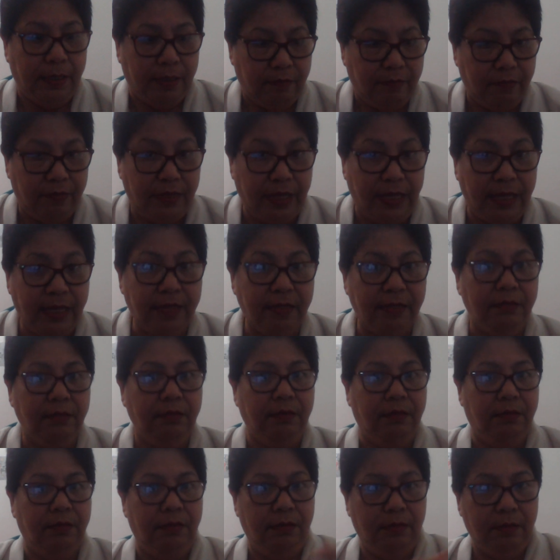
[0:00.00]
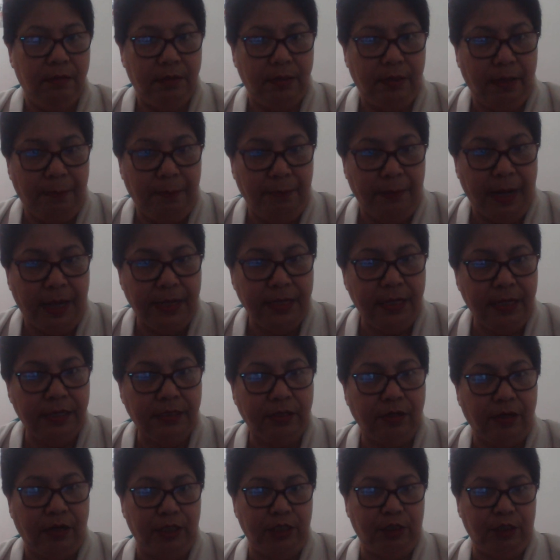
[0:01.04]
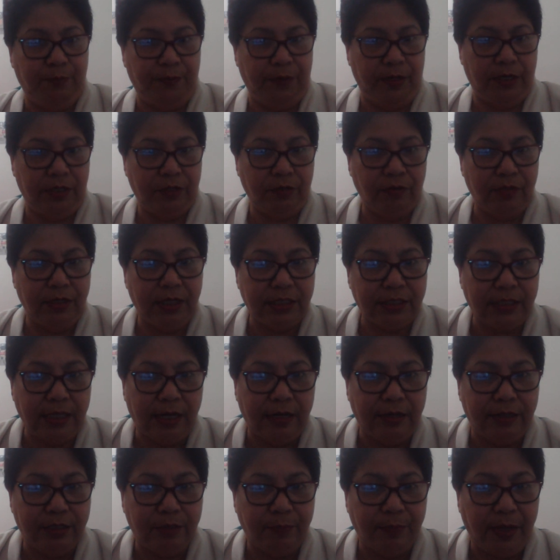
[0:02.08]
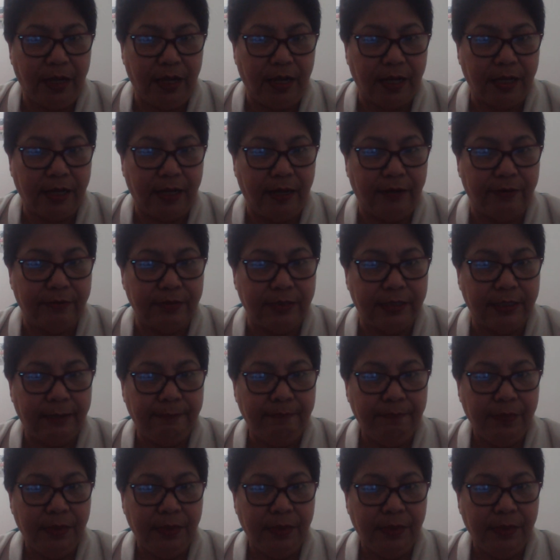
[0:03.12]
then the money transferred to the seller's bank account.